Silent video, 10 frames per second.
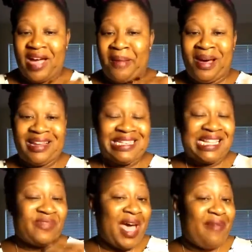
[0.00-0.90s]
I
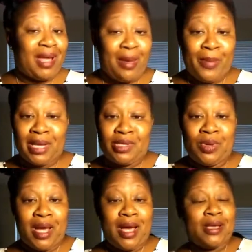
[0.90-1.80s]
apologize if I haven't gotten back to you
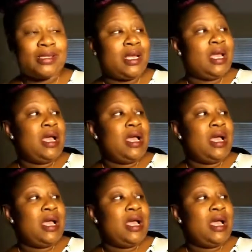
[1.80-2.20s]
guys.